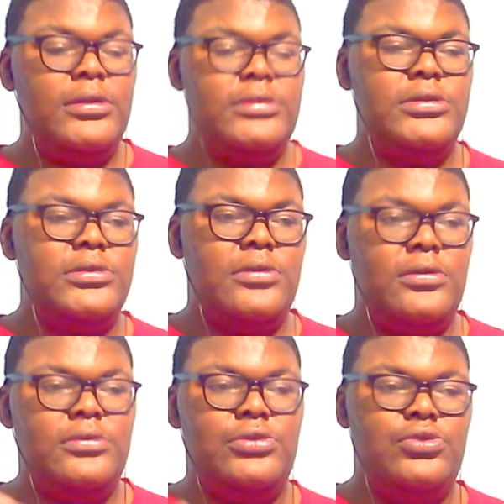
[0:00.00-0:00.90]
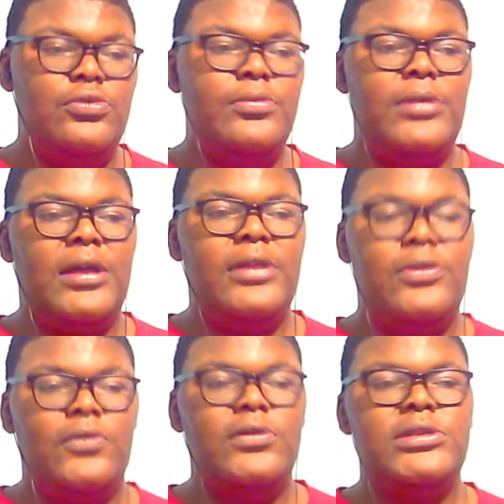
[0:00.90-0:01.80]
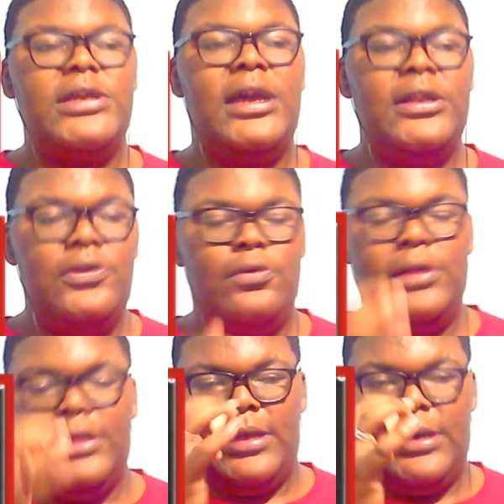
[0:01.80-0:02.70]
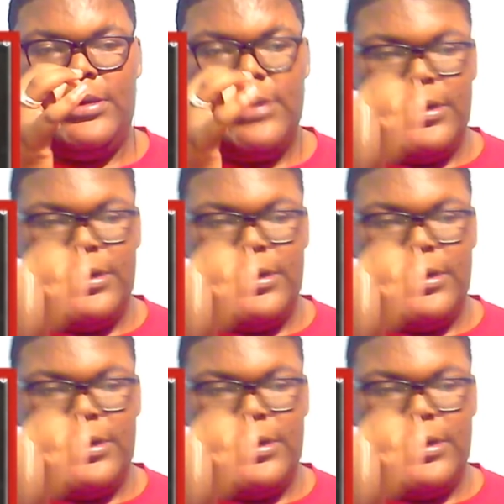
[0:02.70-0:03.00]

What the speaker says: This is called "The Truth Behind Thor's I Knew It" line.